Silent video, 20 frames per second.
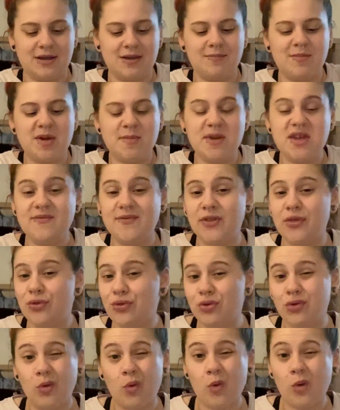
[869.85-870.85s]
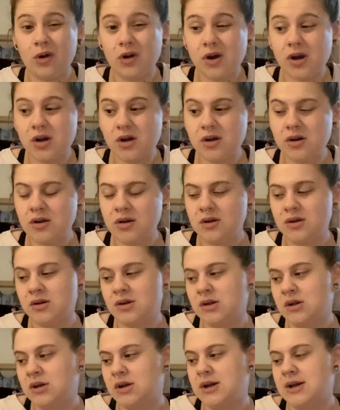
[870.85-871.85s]
Maybe even Thor.
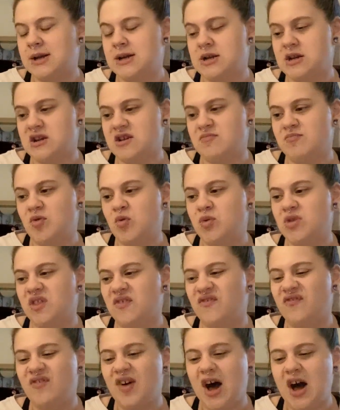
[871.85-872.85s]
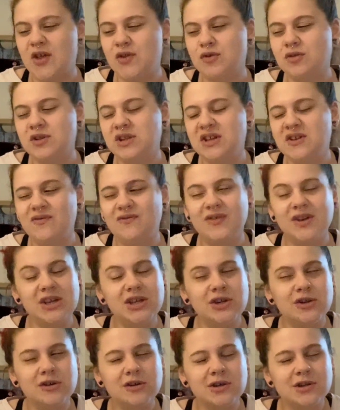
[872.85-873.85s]
But with the fatherly
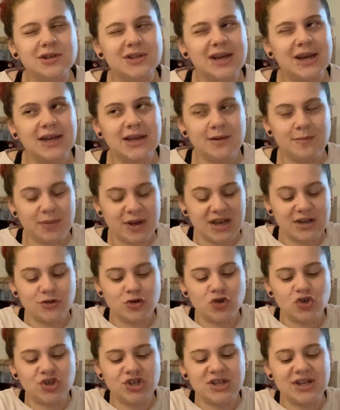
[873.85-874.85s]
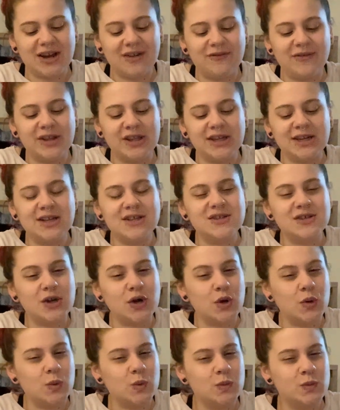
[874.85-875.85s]
figure type energy, I feel like it's
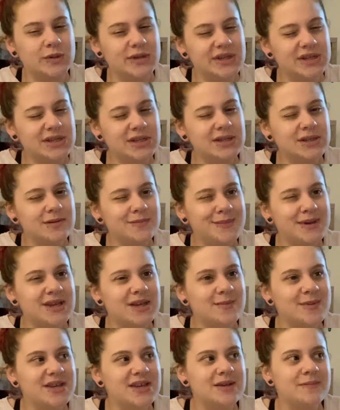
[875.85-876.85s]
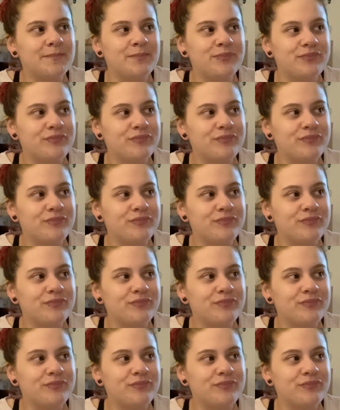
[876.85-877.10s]
Odin maybe.